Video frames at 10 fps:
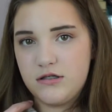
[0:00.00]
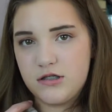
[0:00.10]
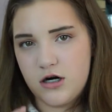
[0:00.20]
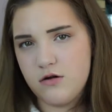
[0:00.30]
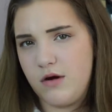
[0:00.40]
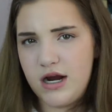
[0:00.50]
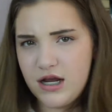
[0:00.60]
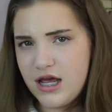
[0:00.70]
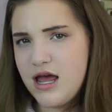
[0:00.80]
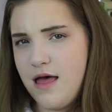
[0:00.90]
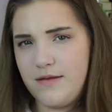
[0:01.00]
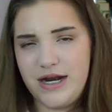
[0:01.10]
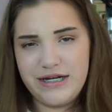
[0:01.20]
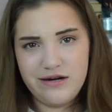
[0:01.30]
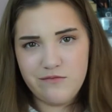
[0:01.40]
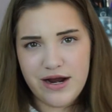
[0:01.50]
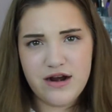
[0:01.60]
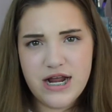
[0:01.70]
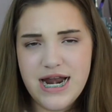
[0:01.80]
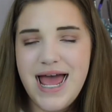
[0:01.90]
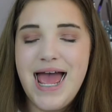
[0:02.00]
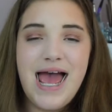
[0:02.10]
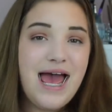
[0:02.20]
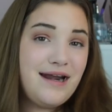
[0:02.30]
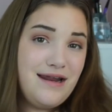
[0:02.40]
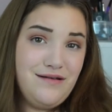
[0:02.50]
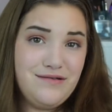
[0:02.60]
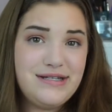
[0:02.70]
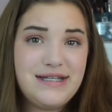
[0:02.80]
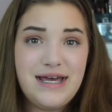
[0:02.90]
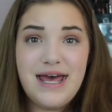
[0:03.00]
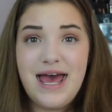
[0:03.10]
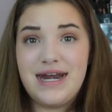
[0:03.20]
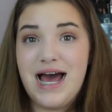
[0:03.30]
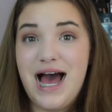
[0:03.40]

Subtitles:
started wearing it and then I didn't wear it and I noticed it, and